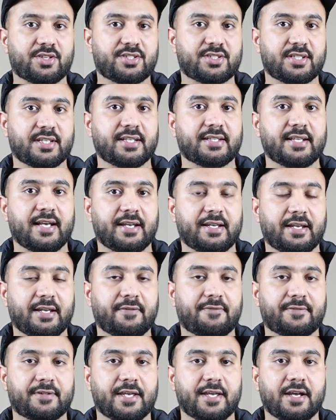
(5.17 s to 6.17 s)
to see that
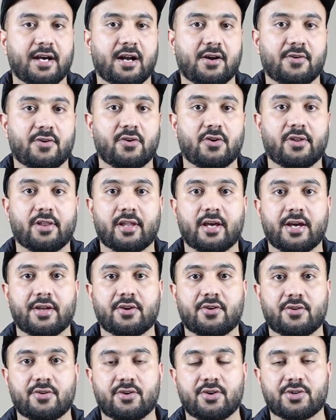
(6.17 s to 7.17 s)
if they are online
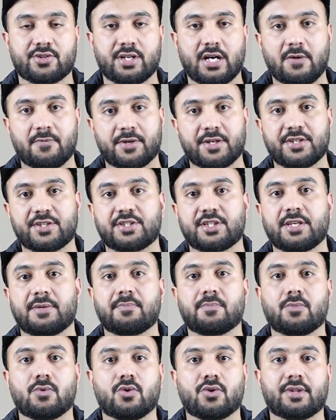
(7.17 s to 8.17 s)
or not. I want to see
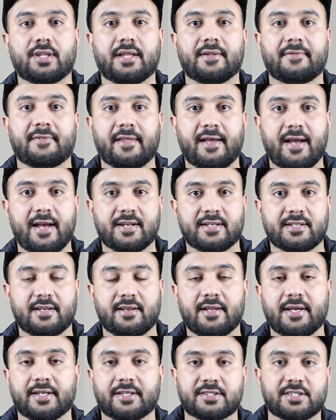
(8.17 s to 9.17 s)
more than that,
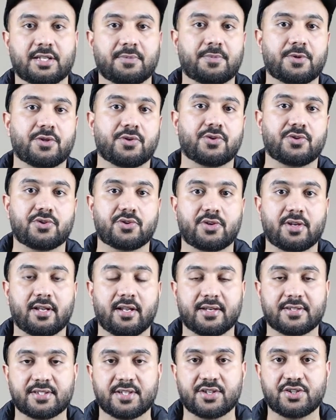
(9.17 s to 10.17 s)
like CPU
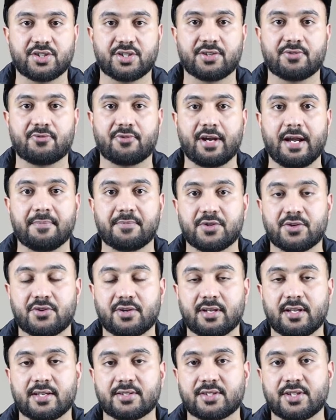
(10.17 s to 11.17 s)
utilization, RAM
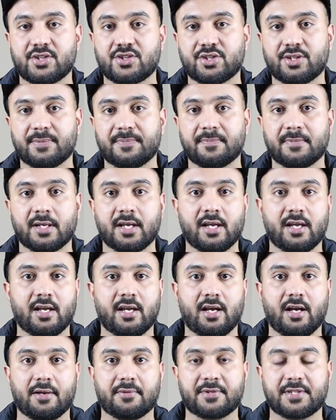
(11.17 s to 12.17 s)
utilization,
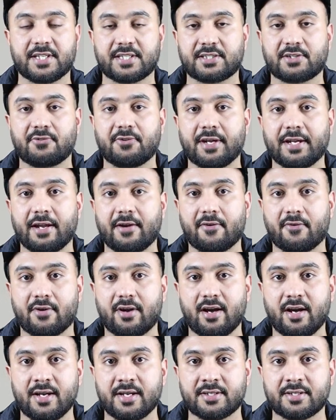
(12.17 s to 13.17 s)
disk read and
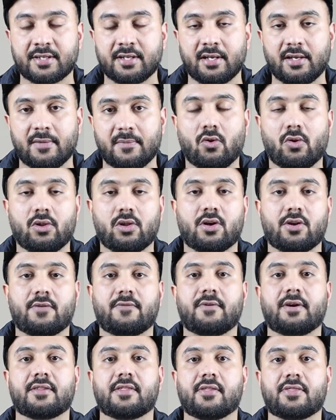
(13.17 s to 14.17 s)
write, a whole lot
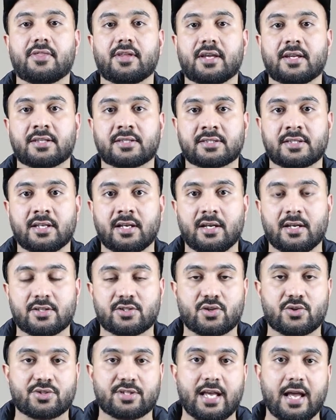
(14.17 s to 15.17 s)
of other things.
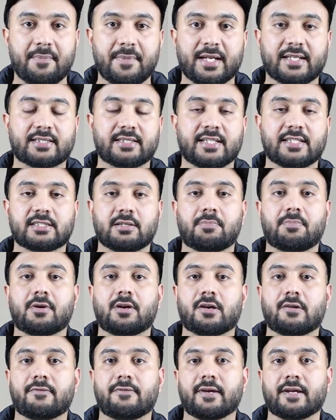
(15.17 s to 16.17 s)
So Zabbix is a
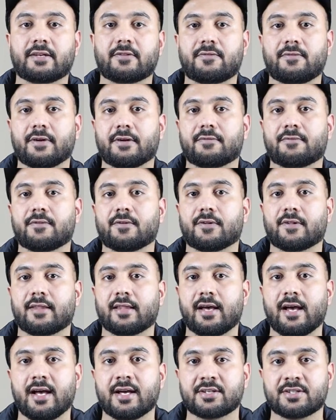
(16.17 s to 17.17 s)
perfect fit for
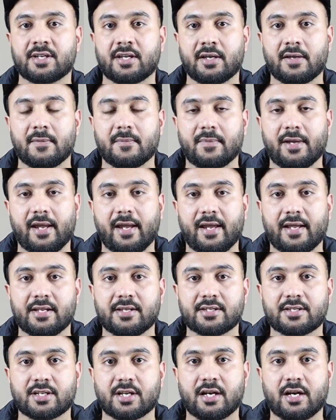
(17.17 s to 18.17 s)
that.
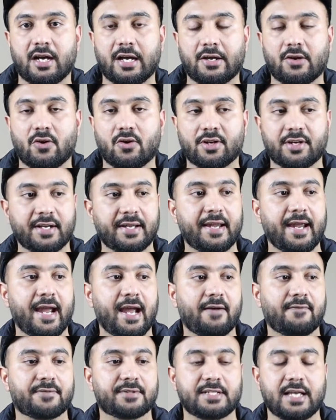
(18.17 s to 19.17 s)
And I already
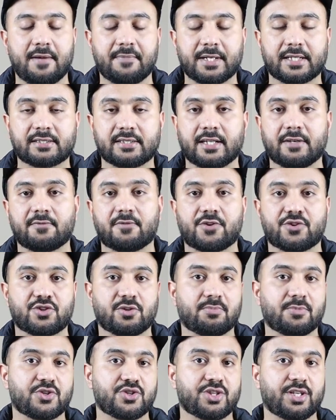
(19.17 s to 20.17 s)
have Zabbix in
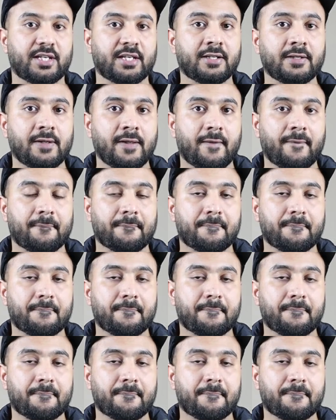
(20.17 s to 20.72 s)
virtual machine,